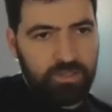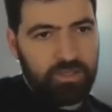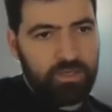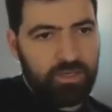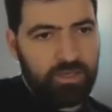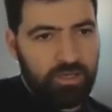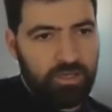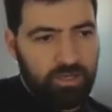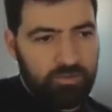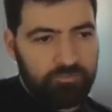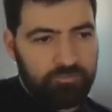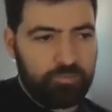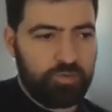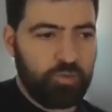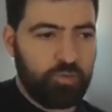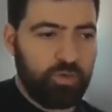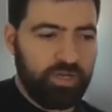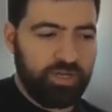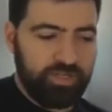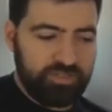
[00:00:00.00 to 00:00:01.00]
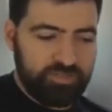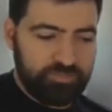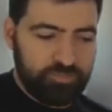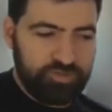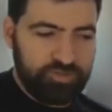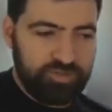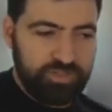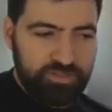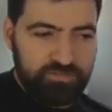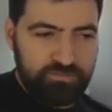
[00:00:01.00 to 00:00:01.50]
from the way it is
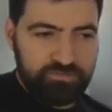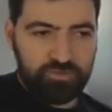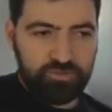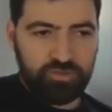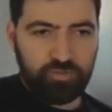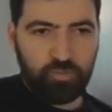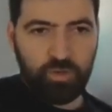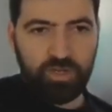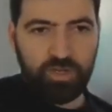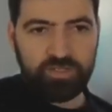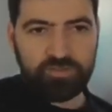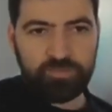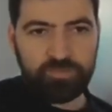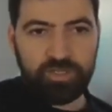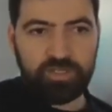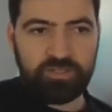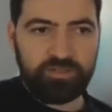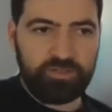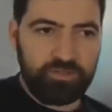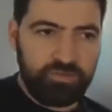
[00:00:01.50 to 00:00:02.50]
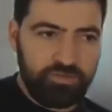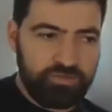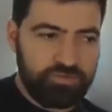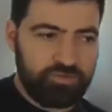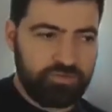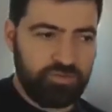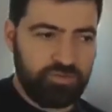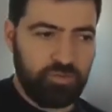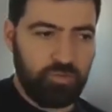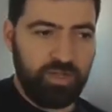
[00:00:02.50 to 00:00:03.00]
perceived to the way it's being
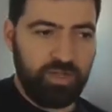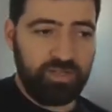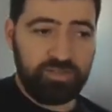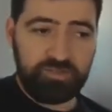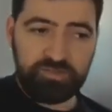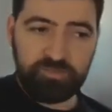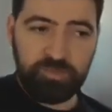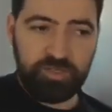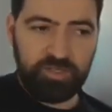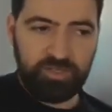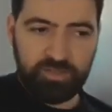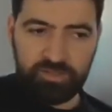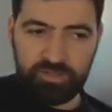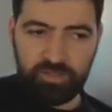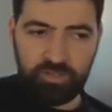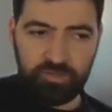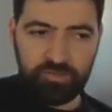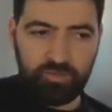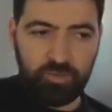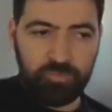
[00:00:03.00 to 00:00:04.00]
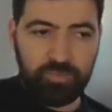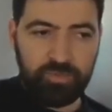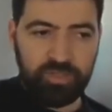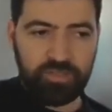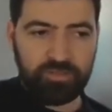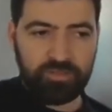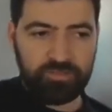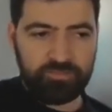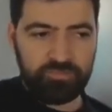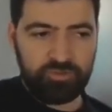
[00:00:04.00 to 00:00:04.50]
used to the way it's being,
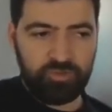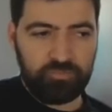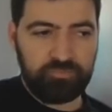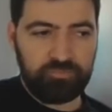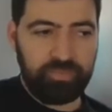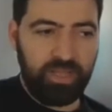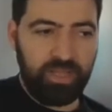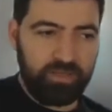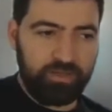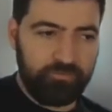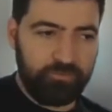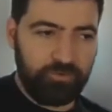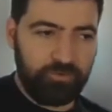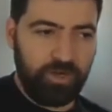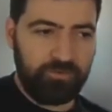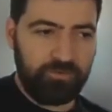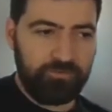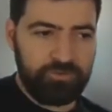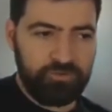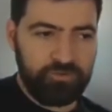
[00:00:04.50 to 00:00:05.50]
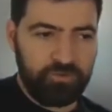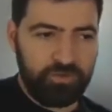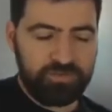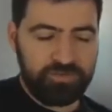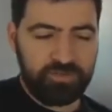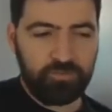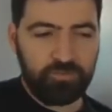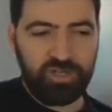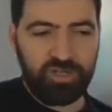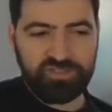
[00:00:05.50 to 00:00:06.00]
you're paying for life insurance
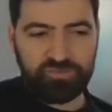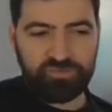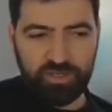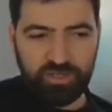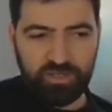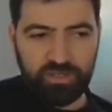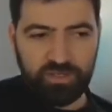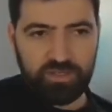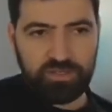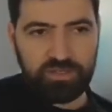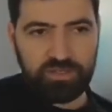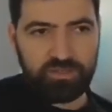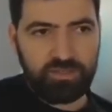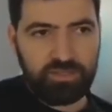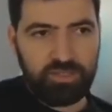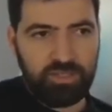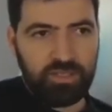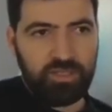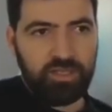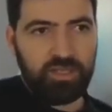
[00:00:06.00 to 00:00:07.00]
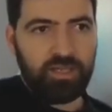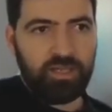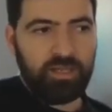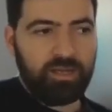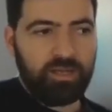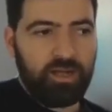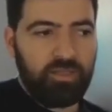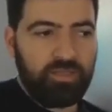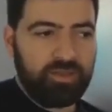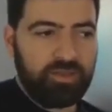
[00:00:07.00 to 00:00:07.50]
and the way it's regulated.
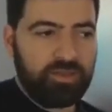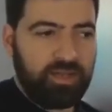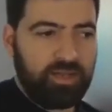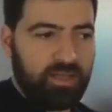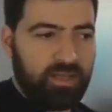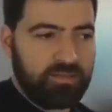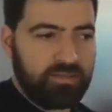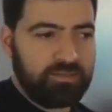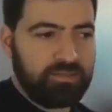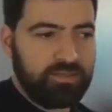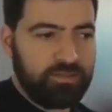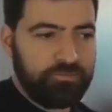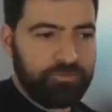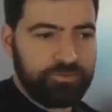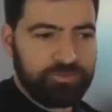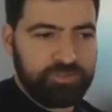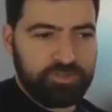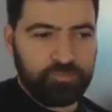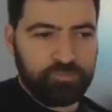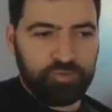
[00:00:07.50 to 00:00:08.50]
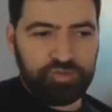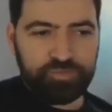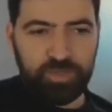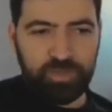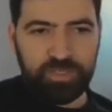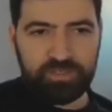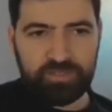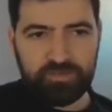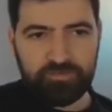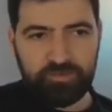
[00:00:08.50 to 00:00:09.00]
And I think that difference in
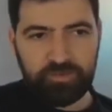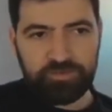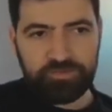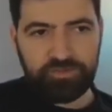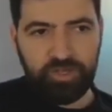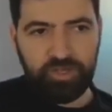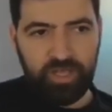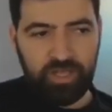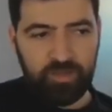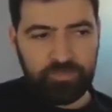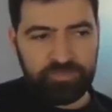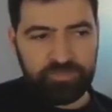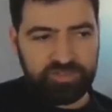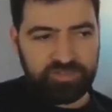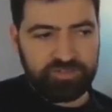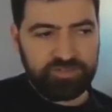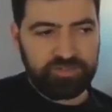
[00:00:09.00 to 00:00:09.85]
perspective also helps us